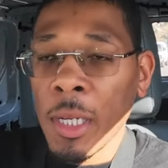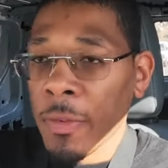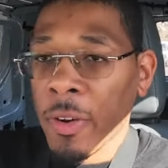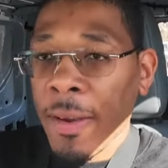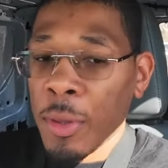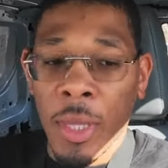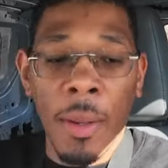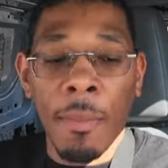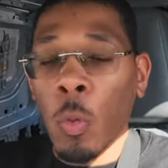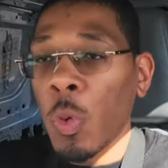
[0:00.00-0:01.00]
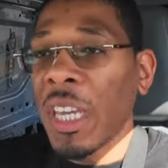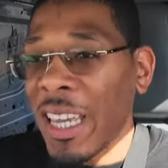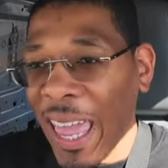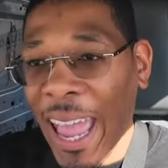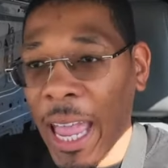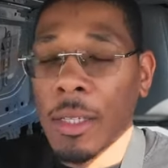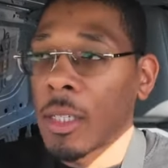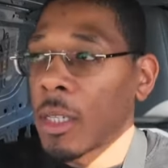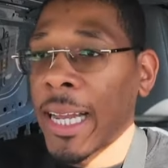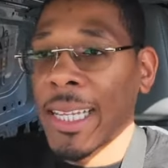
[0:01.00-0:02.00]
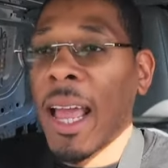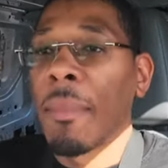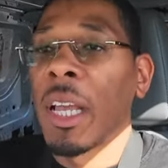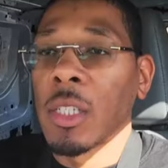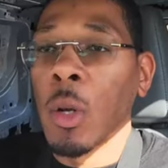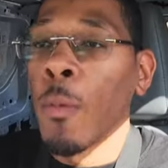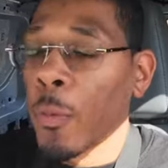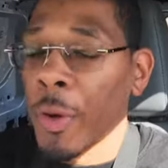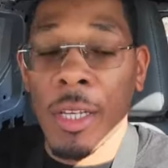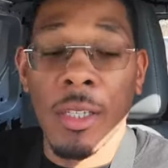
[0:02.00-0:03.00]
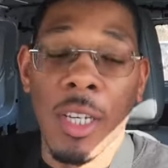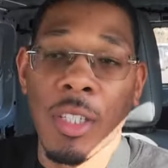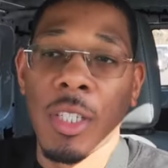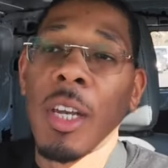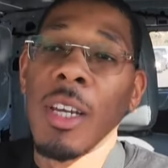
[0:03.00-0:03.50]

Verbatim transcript: deliver everything, but we can't. Like, that makes no freaking sense.